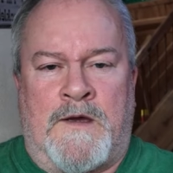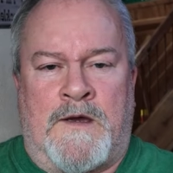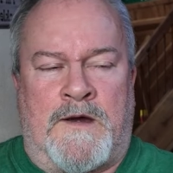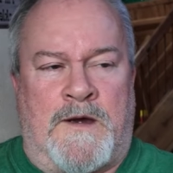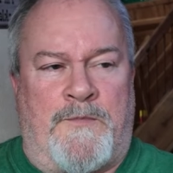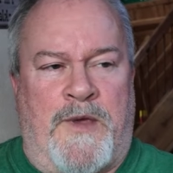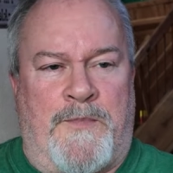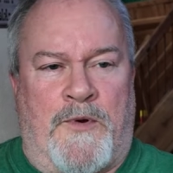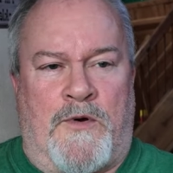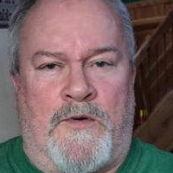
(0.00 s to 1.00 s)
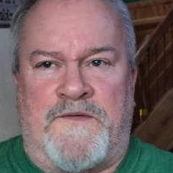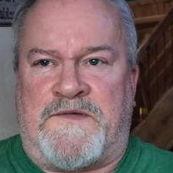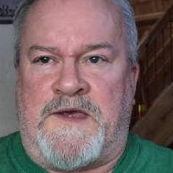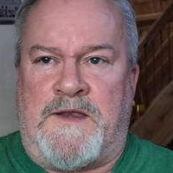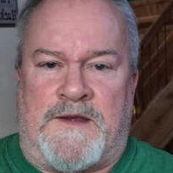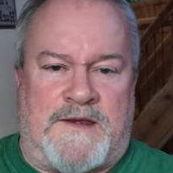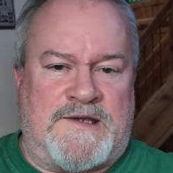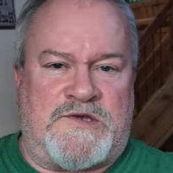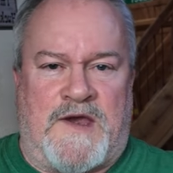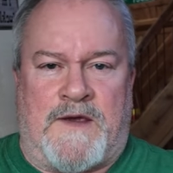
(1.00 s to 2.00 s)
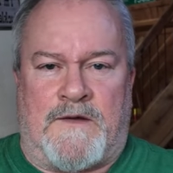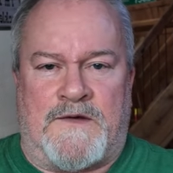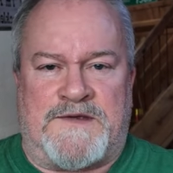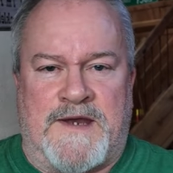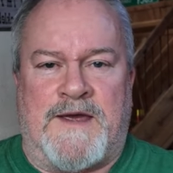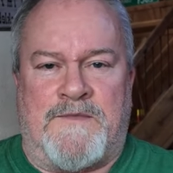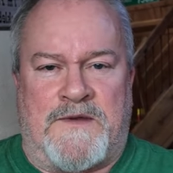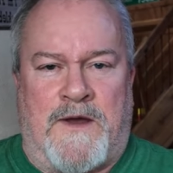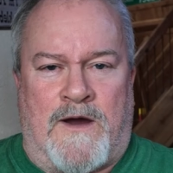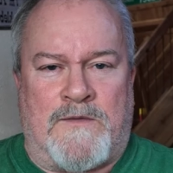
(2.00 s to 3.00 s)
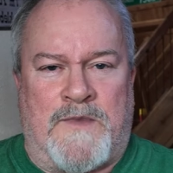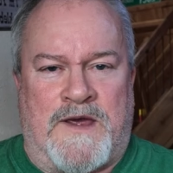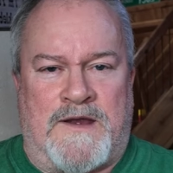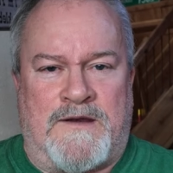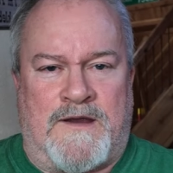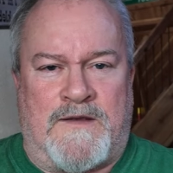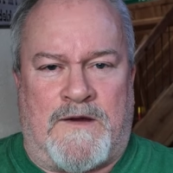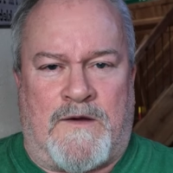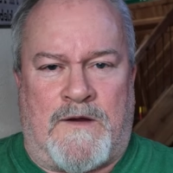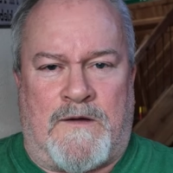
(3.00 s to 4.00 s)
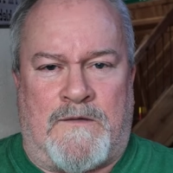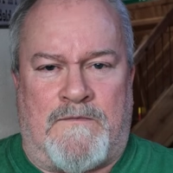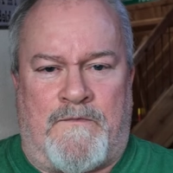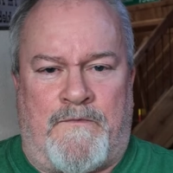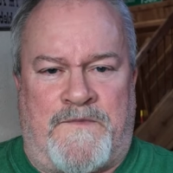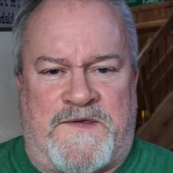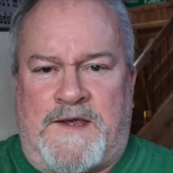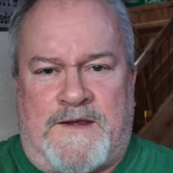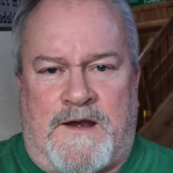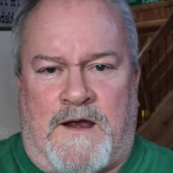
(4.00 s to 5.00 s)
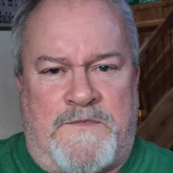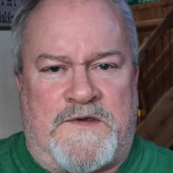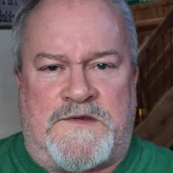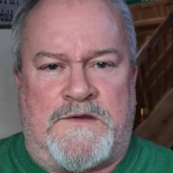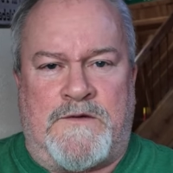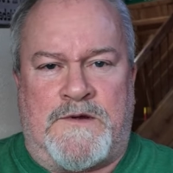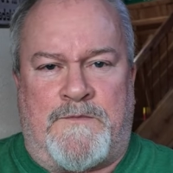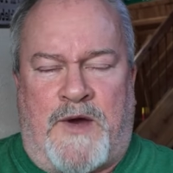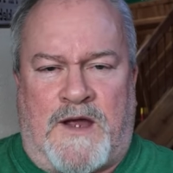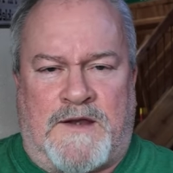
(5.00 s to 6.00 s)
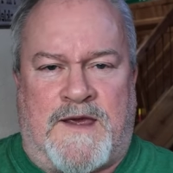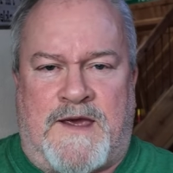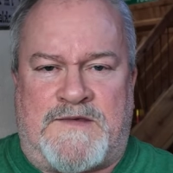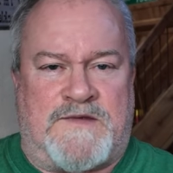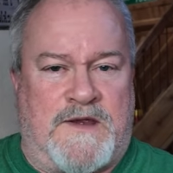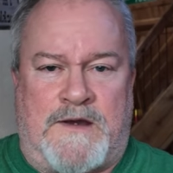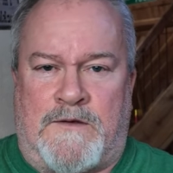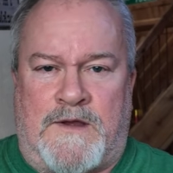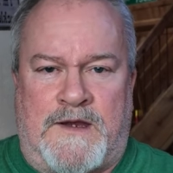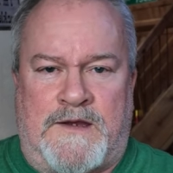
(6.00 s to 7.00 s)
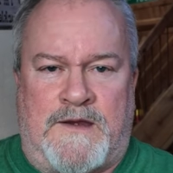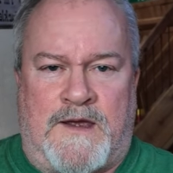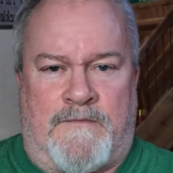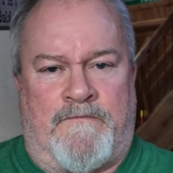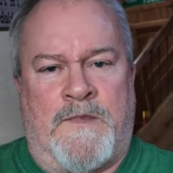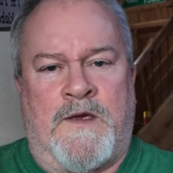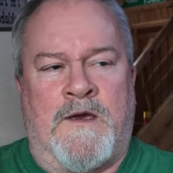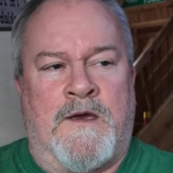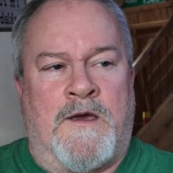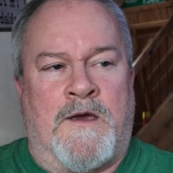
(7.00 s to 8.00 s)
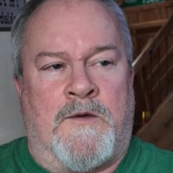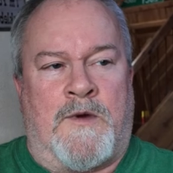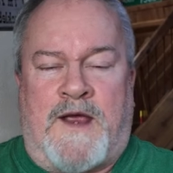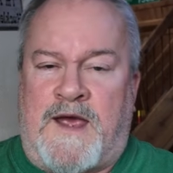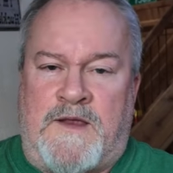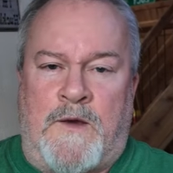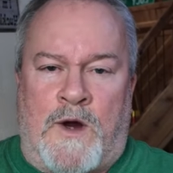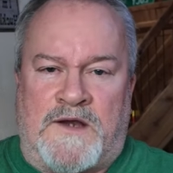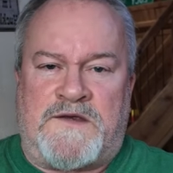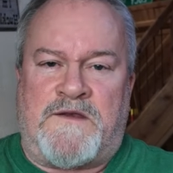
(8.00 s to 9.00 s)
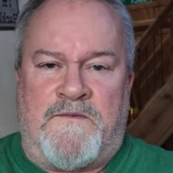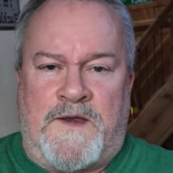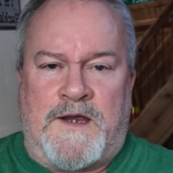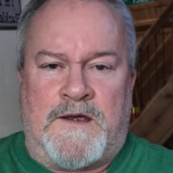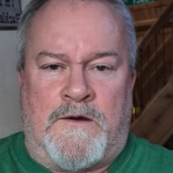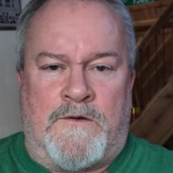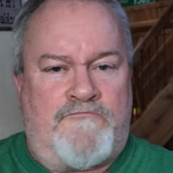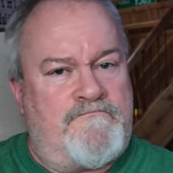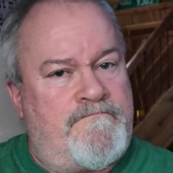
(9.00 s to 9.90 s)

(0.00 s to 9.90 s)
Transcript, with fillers: Uh, people see that this channel is named The Dogman, and they're seeing that I'm just doing podcasts, and they don't like that. But had they watched the video,